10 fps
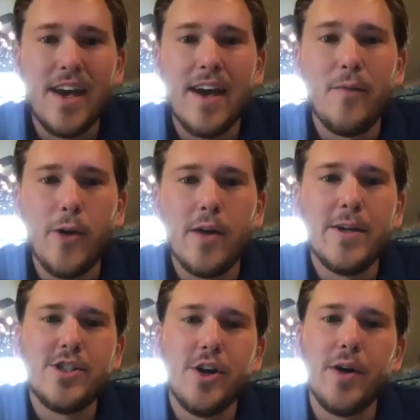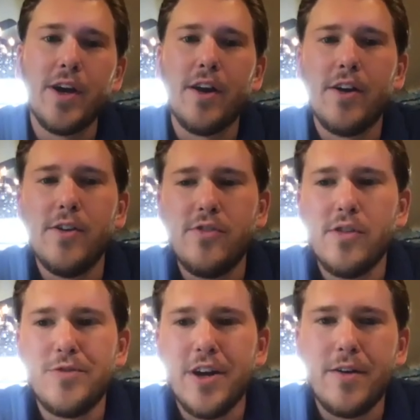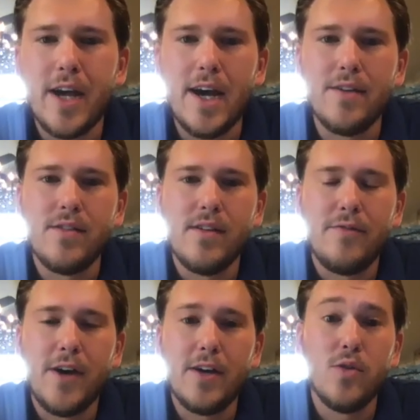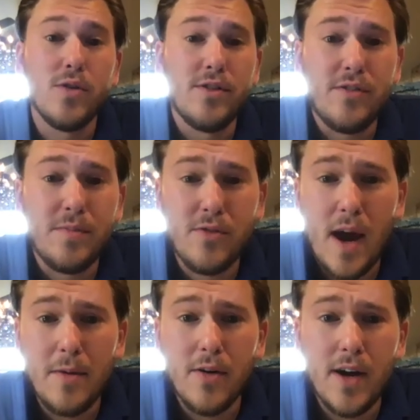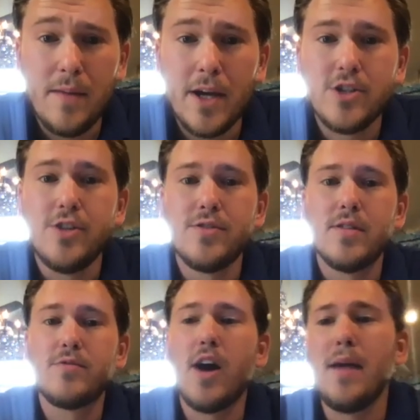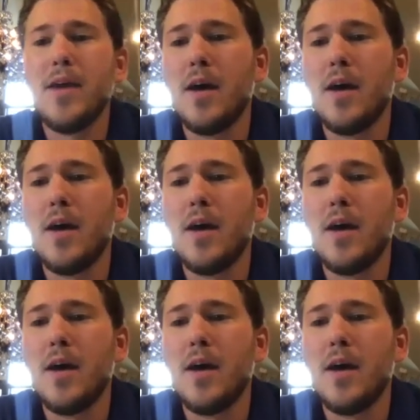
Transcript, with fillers: And we're going to be showing on our YouTube channel, guys. If uh, you aren't subscribed already, make sure you subscribe down